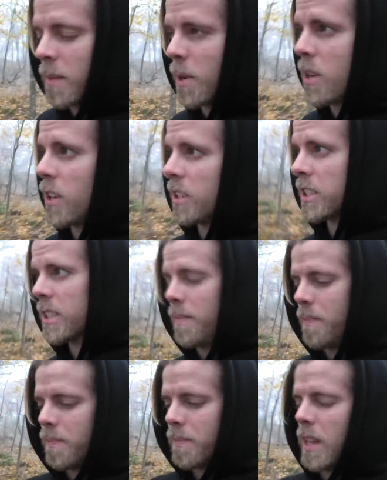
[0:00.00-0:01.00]
because
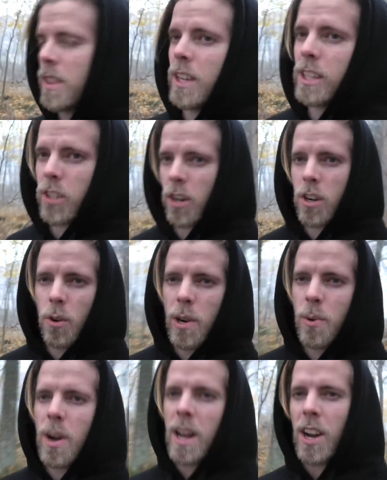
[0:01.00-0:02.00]
things are
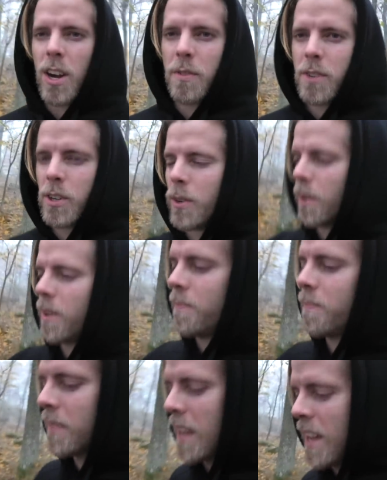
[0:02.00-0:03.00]
going well after all,
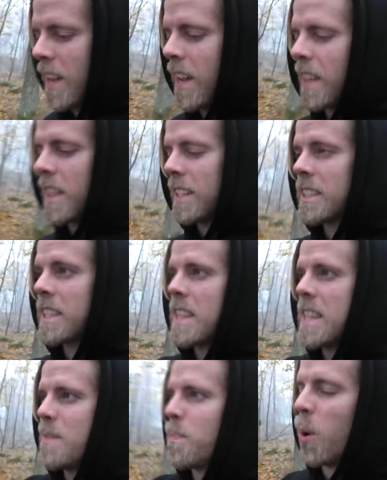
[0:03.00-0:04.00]
and that's
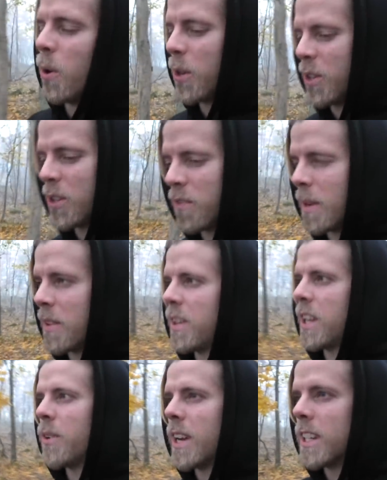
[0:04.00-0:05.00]
the point of my
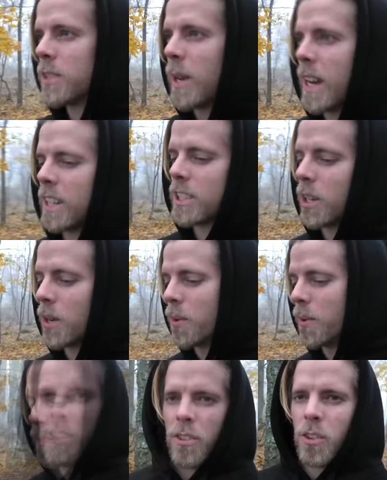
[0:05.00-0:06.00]
video here as well.
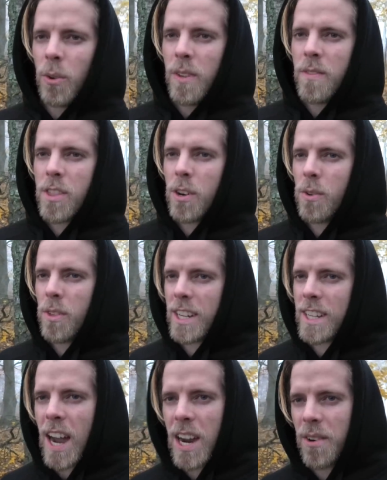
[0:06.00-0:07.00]
So even though the
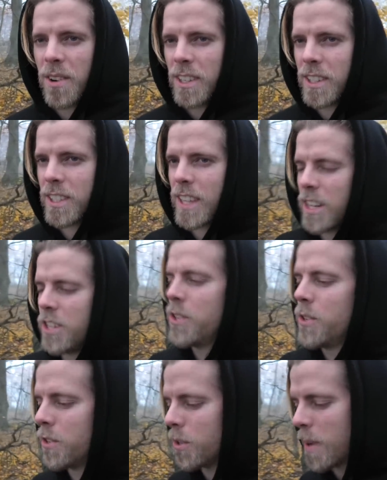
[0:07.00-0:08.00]
tyrants at
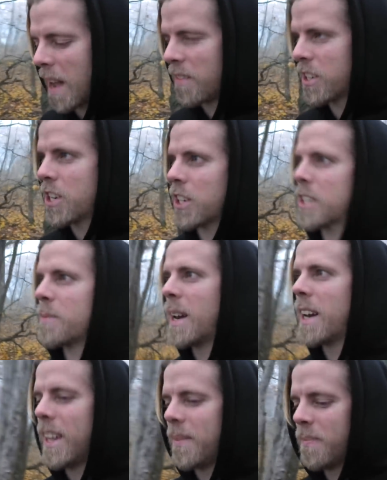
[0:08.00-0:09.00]
YouTube have cut
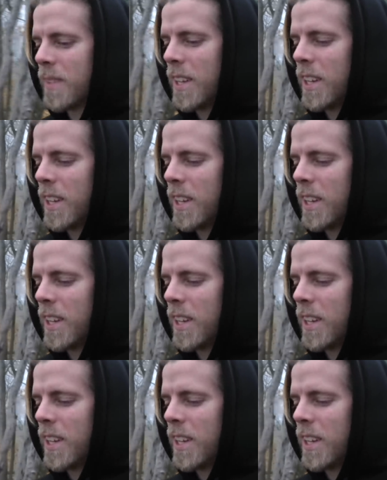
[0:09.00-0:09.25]
my